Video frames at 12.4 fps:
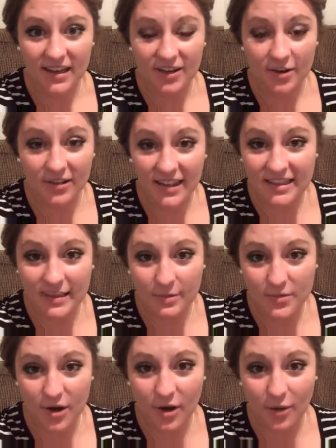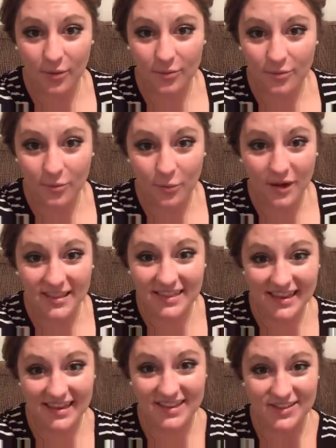Go let them know what
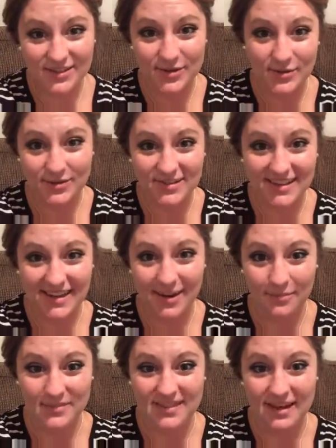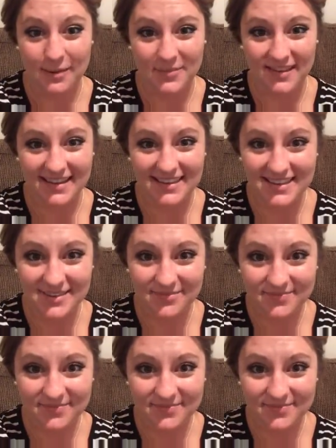they can do to help stop this.